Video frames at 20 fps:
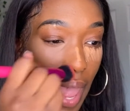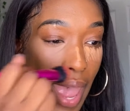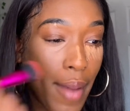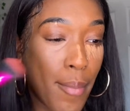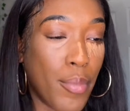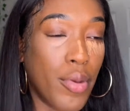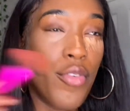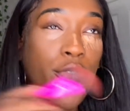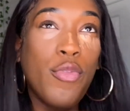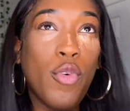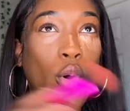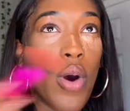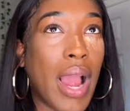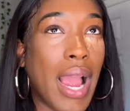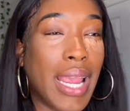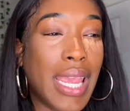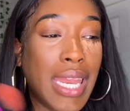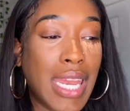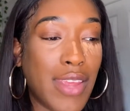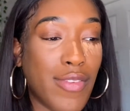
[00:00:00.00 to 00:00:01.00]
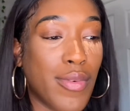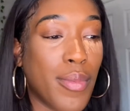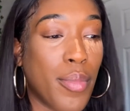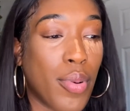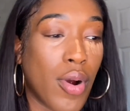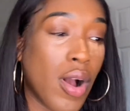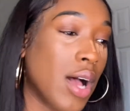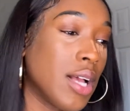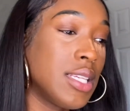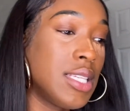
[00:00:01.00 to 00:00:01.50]
before I can even
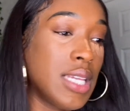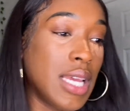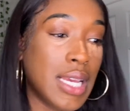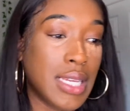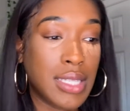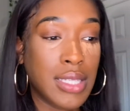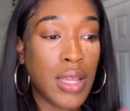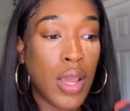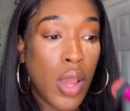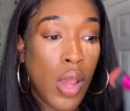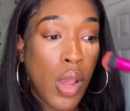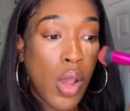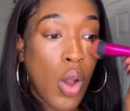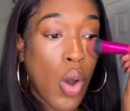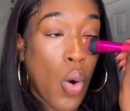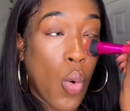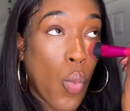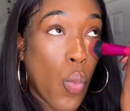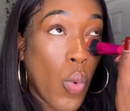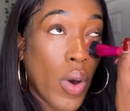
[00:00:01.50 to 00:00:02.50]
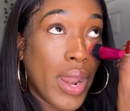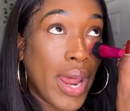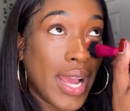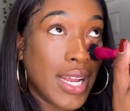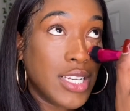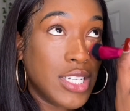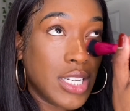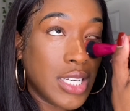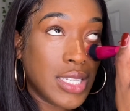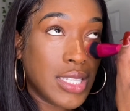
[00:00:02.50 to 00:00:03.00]
process what I
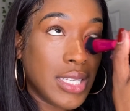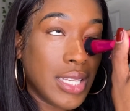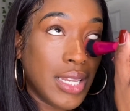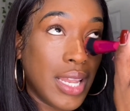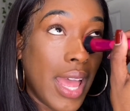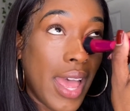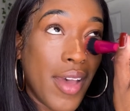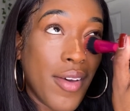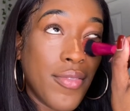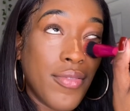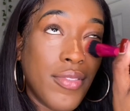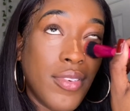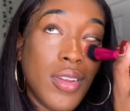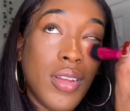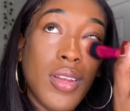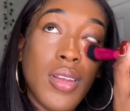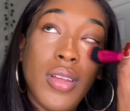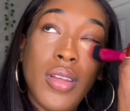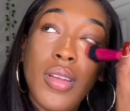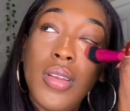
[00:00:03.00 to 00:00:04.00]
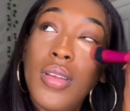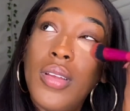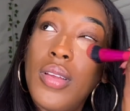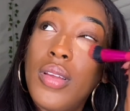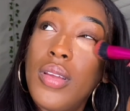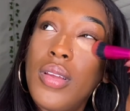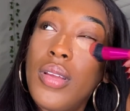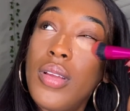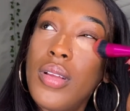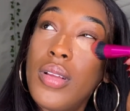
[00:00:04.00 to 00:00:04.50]
just left.
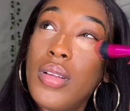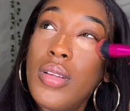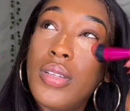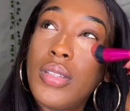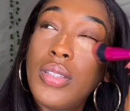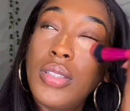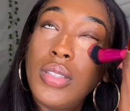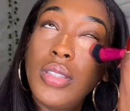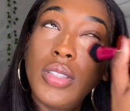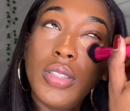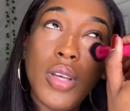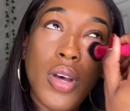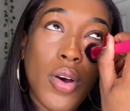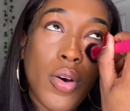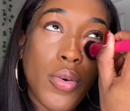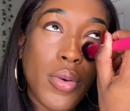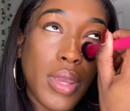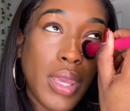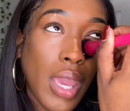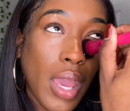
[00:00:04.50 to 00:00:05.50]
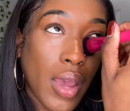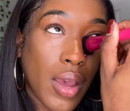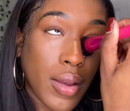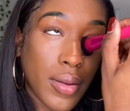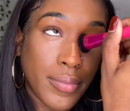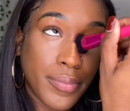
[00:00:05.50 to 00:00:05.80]
So yeah,